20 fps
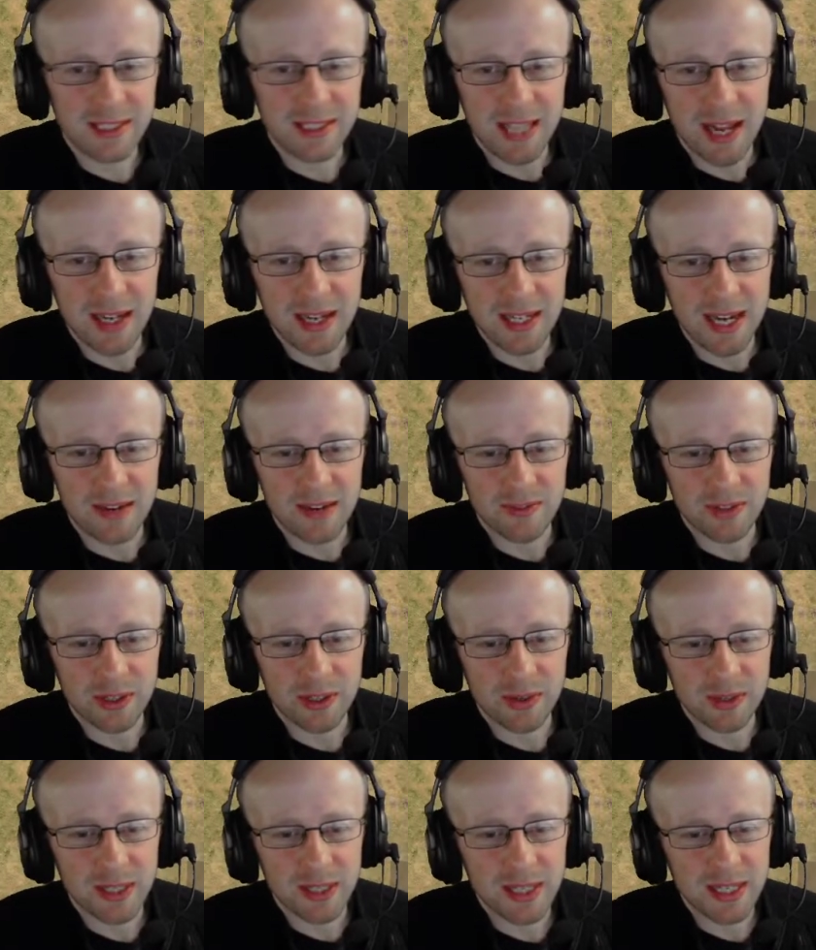that cavalry
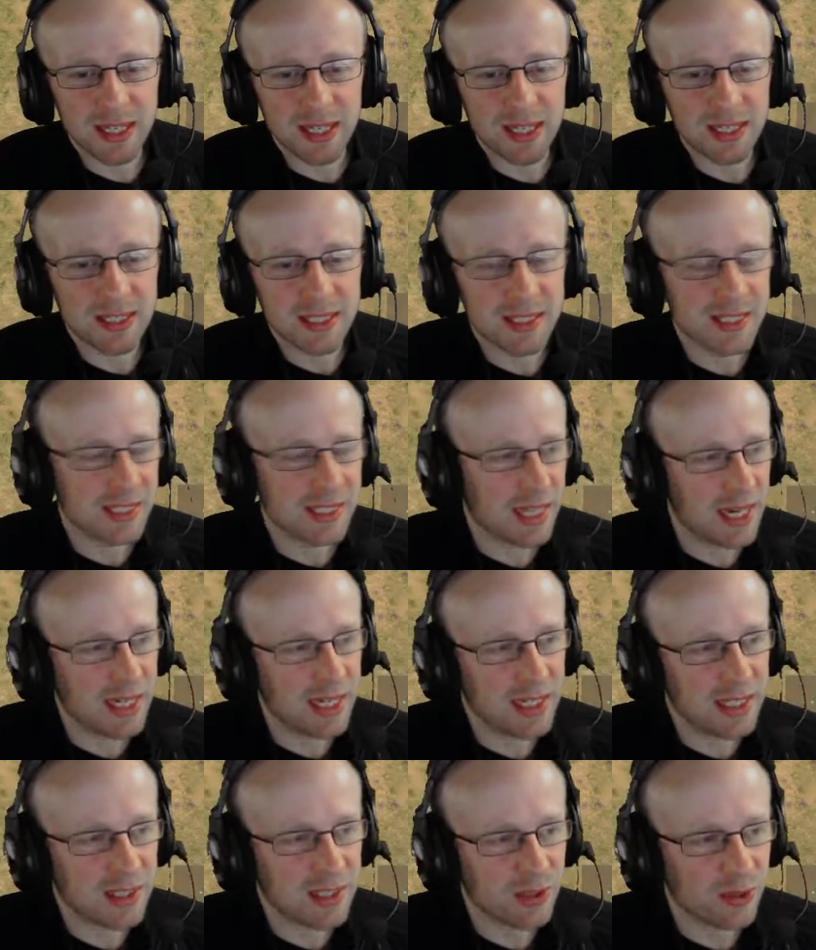unit is slightly
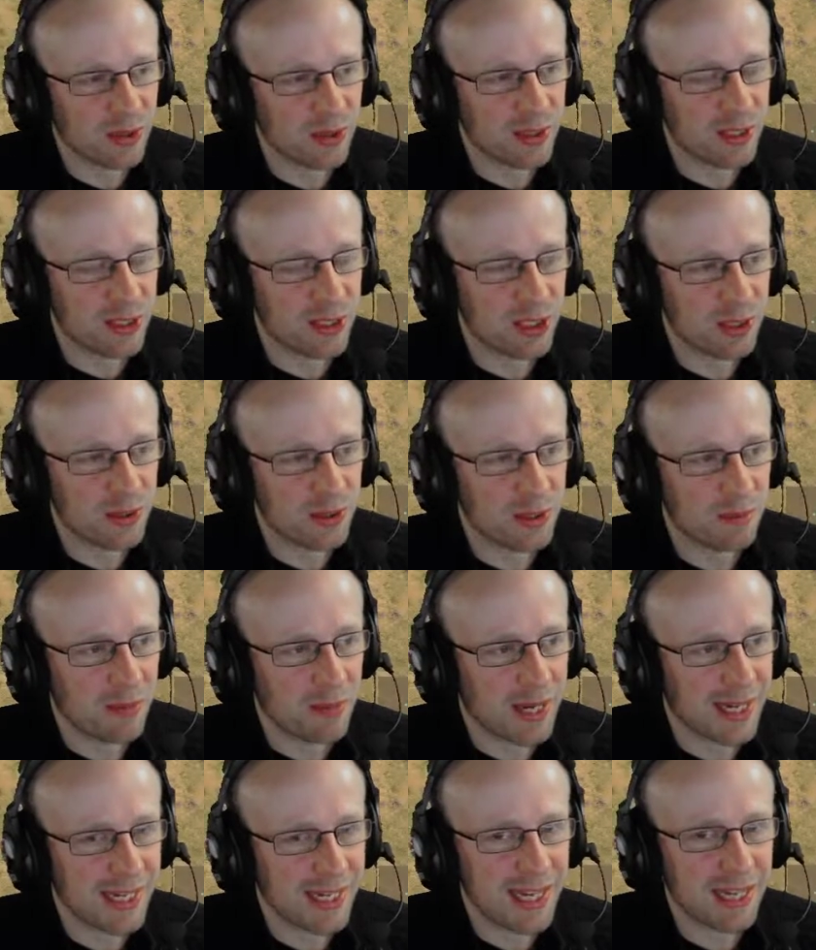disordered due to
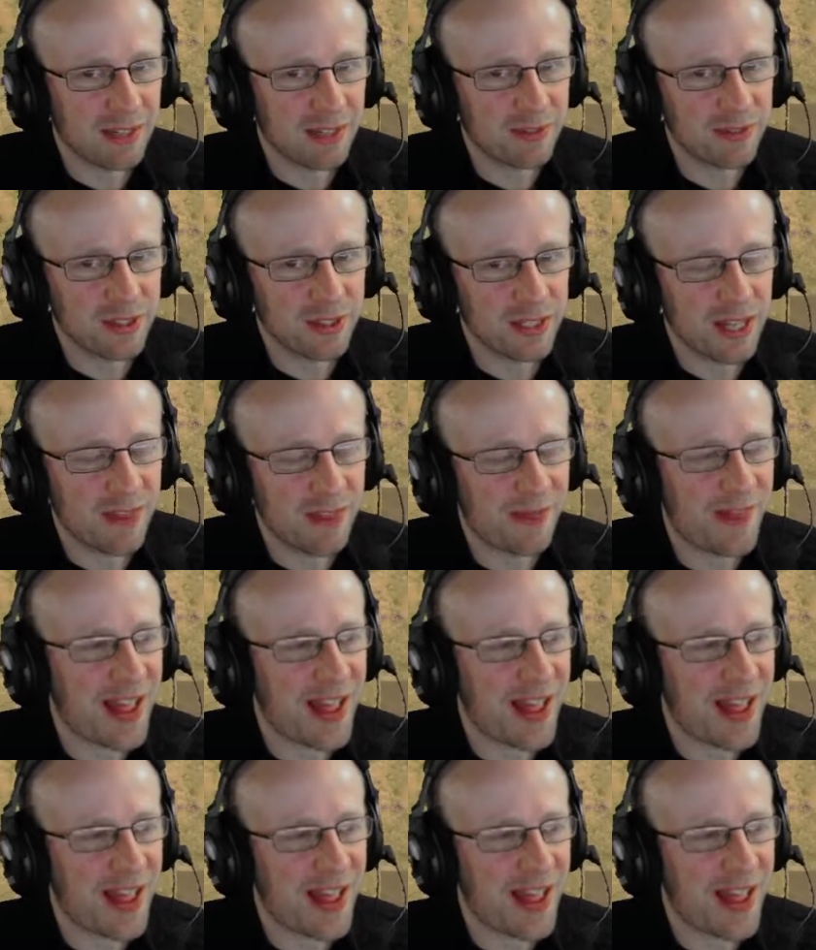my elephant.